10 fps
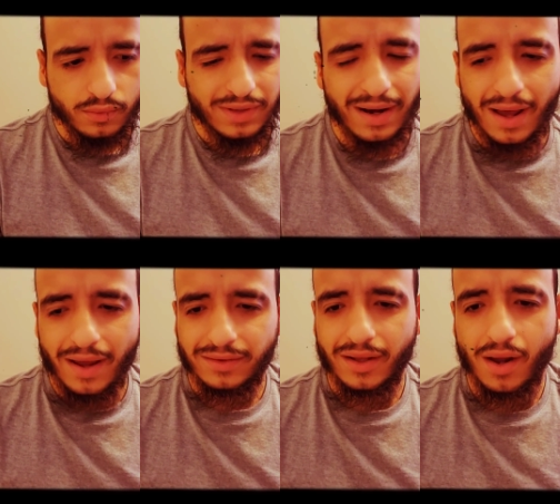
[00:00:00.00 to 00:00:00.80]
Then I
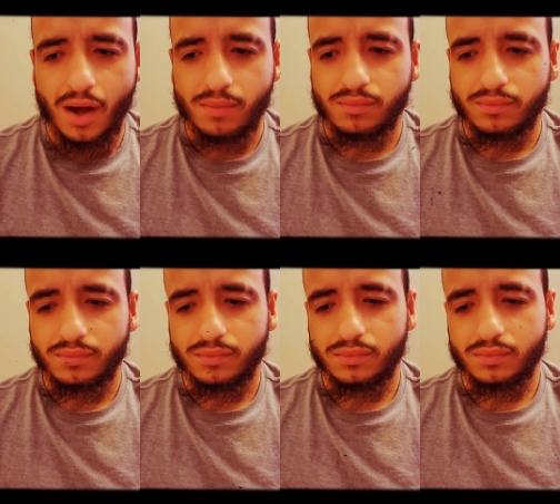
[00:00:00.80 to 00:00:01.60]
ended up
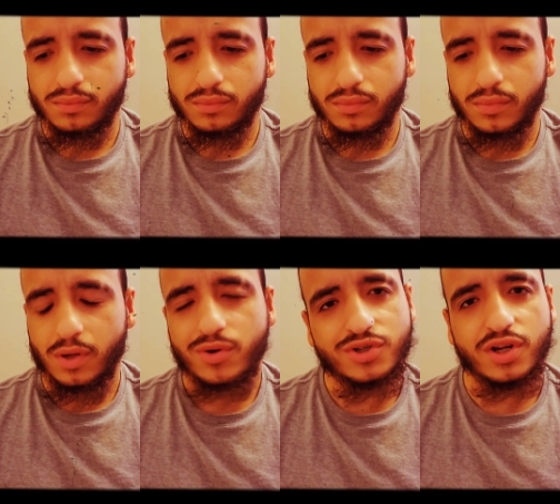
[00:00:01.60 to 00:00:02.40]
it
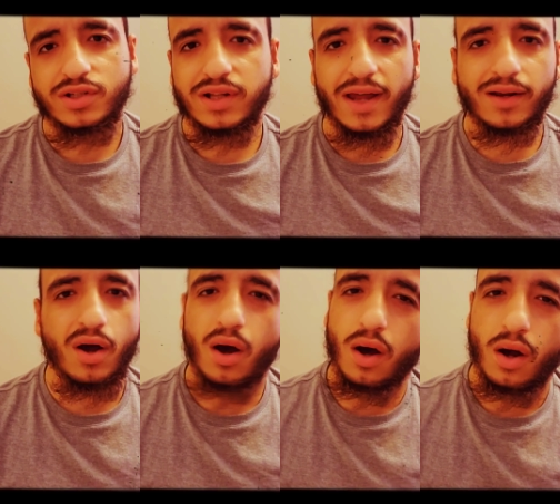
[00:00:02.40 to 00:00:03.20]
was just like a,
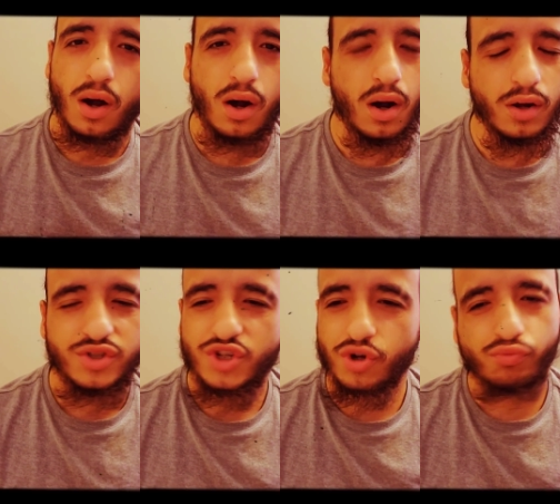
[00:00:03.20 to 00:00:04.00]
a, a
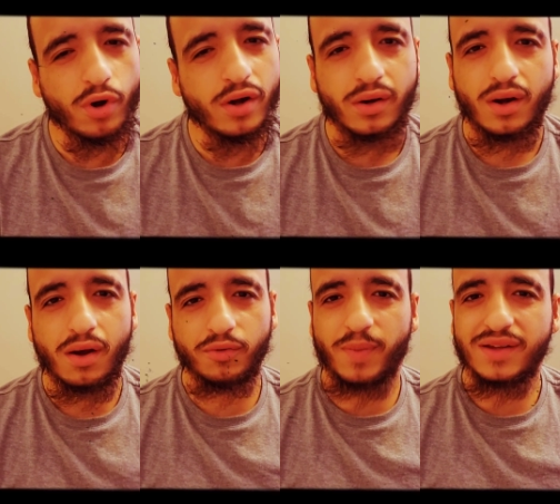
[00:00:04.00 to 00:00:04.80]
just a run. I
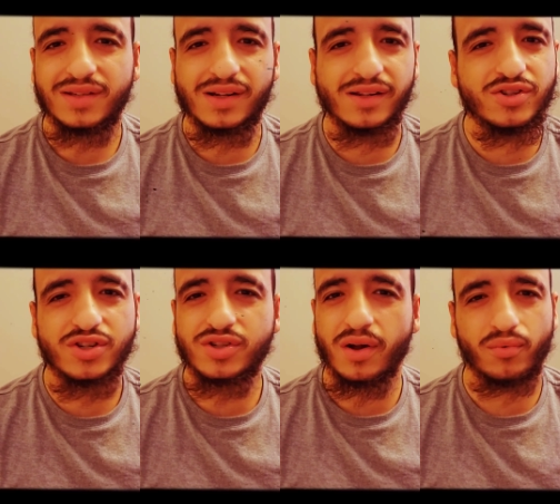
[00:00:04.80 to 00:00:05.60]
was basically
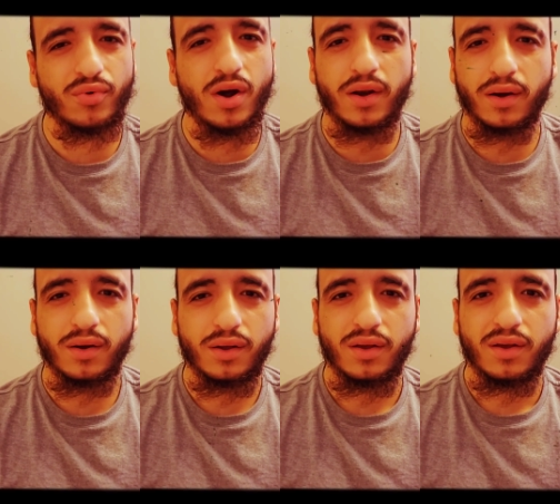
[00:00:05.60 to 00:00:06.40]
just on a run,
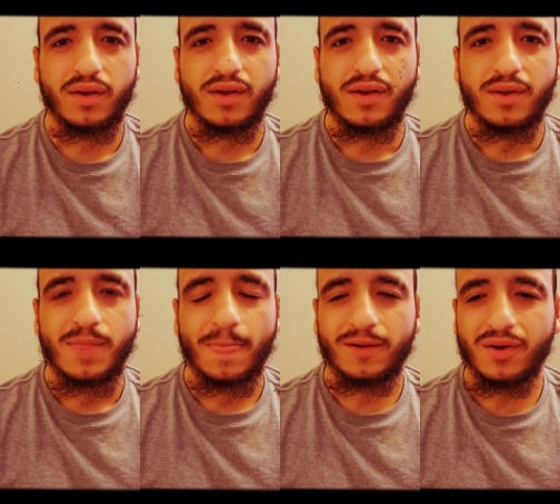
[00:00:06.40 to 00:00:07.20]

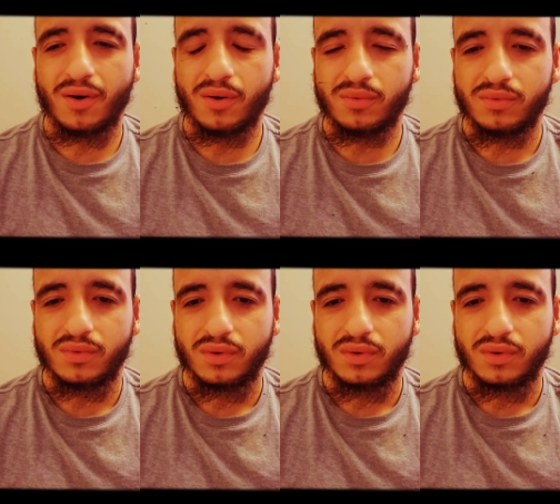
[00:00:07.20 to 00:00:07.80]
you know.